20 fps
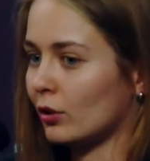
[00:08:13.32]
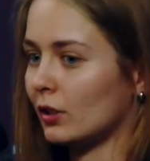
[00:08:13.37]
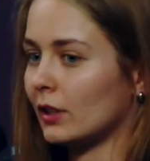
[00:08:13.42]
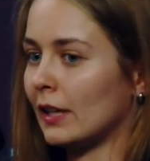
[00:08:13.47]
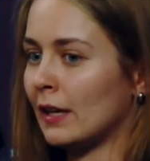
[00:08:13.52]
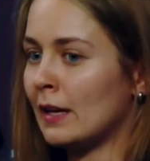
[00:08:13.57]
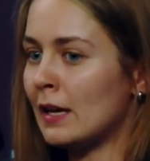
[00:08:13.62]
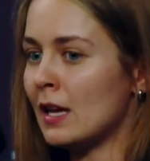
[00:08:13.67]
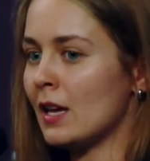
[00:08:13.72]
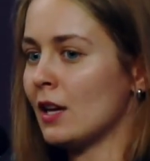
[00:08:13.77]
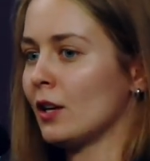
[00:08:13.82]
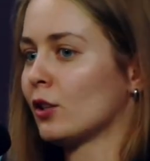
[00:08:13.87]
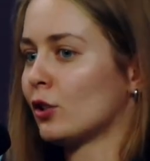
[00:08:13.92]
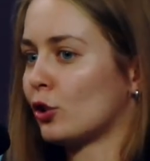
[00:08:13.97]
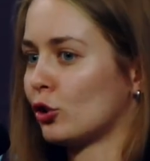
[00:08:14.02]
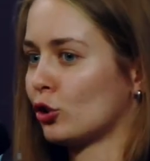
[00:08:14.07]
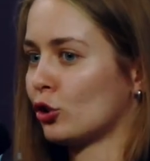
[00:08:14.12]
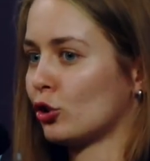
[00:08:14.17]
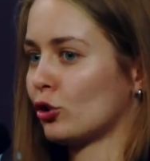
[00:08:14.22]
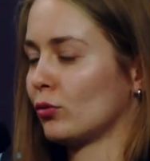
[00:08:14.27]
and
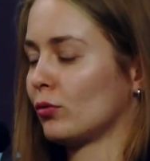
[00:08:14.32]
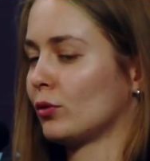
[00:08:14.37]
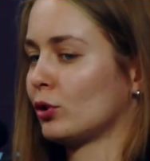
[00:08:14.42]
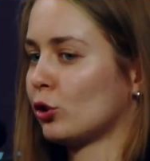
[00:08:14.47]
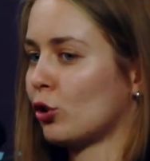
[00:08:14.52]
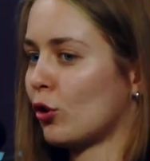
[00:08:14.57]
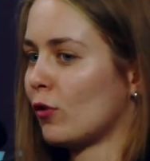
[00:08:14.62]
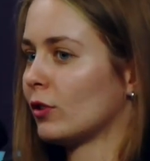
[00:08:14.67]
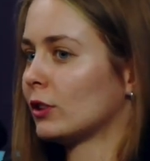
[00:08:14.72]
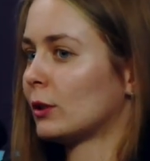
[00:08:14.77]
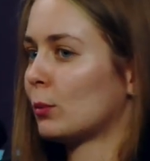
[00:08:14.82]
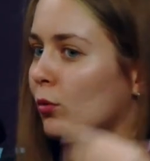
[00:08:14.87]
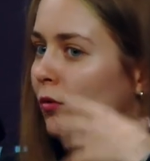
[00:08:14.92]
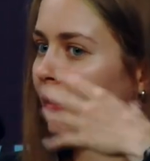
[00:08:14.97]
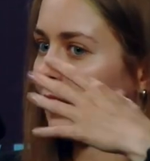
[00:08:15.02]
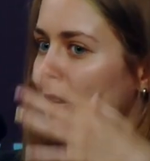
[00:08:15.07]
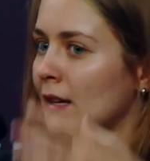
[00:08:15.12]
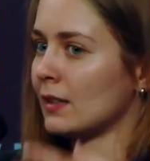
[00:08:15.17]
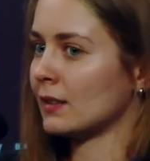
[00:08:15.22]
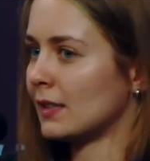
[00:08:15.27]
I am a
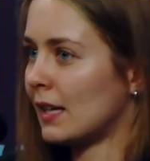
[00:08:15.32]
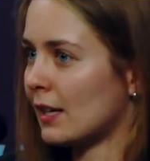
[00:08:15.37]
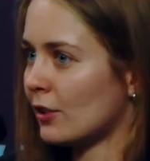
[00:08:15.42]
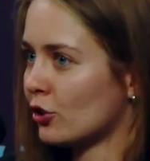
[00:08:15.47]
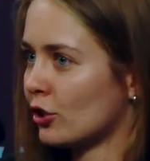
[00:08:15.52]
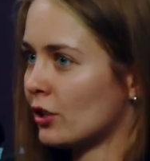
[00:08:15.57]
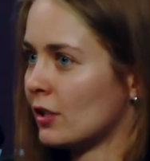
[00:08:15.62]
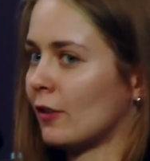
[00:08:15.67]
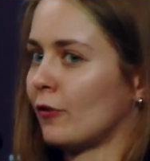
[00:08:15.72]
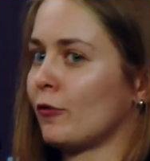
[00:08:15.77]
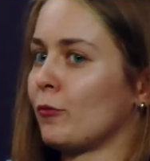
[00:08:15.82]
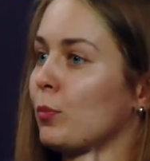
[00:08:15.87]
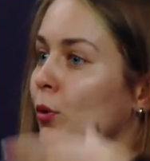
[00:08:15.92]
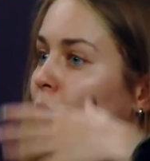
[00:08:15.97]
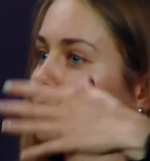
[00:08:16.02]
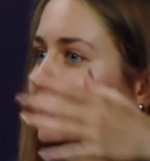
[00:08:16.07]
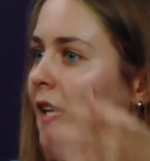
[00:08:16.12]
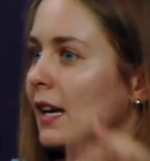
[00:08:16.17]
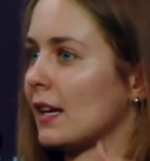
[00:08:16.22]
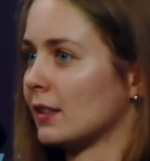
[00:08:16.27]
supporter of
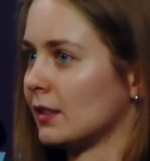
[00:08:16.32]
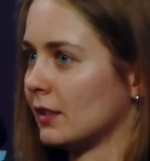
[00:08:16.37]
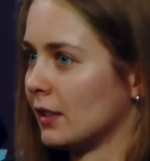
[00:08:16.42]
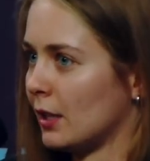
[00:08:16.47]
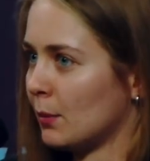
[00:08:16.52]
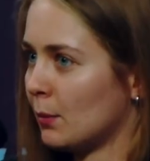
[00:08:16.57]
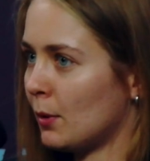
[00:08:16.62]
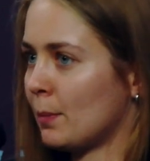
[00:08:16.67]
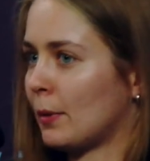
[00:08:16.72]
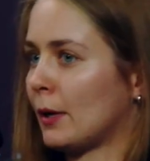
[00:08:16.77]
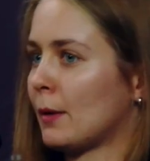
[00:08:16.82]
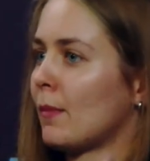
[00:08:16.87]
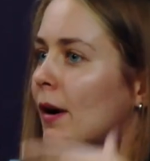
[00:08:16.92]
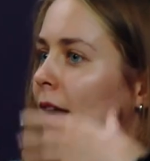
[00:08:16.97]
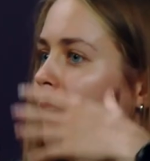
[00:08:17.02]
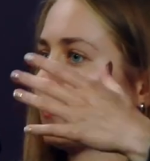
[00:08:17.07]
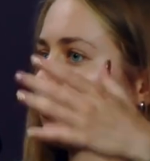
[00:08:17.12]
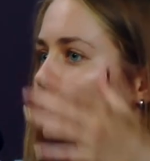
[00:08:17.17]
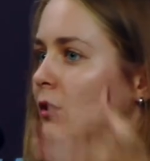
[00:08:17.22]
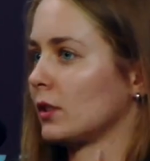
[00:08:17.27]
descriptive approach
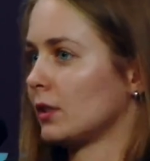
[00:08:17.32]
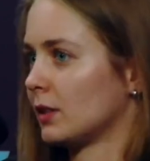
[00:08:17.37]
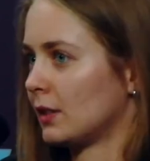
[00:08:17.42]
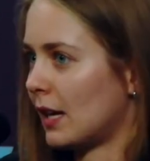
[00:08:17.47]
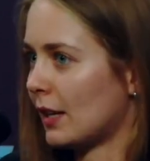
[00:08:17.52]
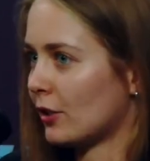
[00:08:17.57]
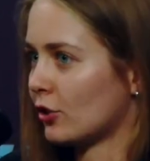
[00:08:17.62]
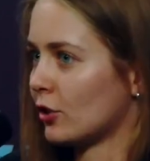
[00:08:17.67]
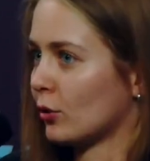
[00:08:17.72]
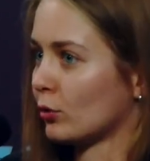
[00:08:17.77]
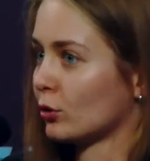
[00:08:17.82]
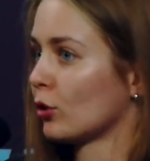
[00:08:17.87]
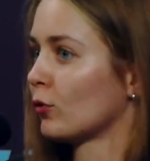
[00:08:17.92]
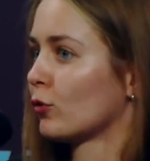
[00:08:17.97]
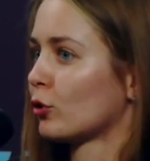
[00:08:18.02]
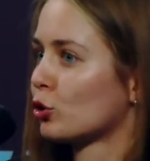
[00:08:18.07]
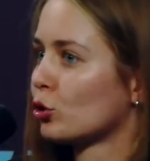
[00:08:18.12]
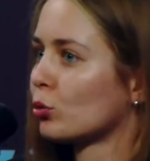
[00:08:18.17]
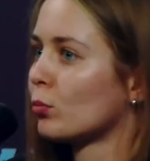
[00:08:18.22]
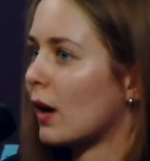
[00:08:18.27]
when the word
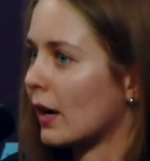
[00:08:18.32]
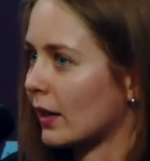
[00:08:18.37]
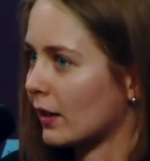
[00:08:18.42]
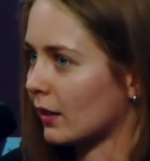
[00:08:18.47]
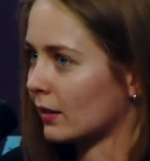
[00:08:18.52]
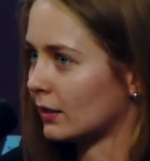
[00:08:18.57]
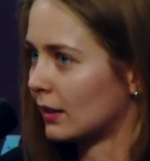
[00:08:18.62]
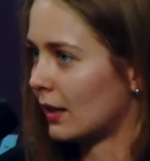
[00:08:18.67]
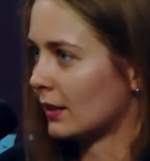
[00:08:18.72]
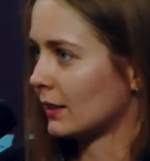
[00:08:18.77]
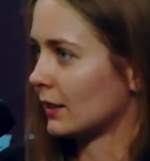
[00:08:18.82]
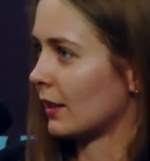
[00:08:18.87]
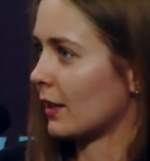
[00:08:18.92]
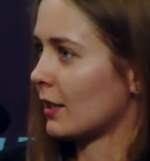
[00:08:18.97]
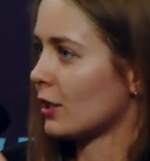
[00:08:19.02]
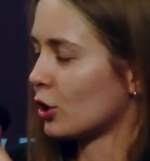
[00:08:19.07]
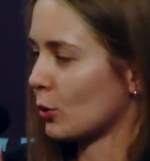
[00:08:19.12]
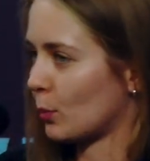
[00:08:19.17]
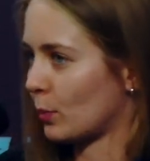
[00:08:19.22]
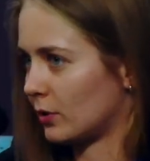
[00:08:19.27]
gains the
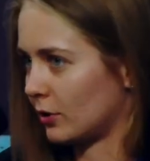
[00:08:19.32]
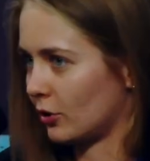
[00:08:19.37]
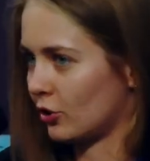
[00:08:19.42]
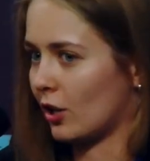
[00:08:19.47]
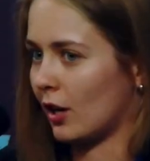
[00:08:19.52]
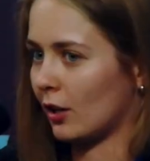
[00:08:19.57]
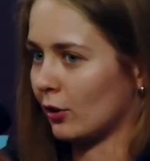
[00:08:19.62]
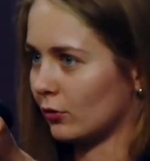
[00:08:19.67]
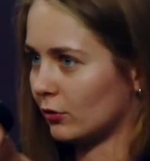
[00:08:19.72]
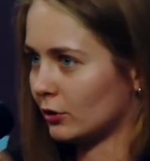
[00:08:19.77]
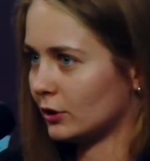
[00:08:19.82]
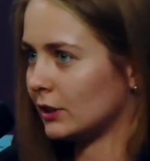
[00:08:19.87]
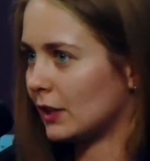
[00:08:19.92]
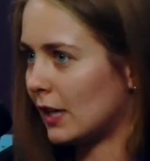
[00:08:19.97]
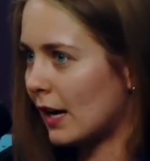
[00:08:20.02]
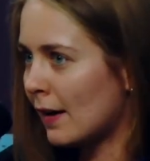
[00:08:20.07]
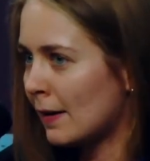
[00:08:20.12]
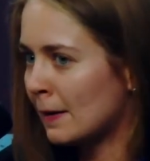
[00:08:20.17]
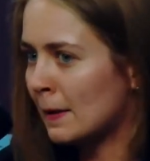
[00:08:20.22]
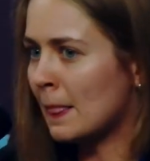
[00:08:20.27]
meaning in the
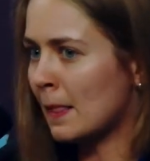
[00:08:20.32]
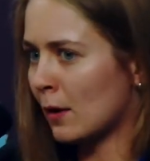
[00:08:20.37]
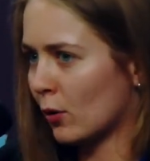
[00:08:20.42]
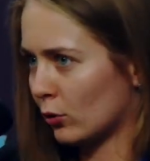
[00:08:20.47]
process.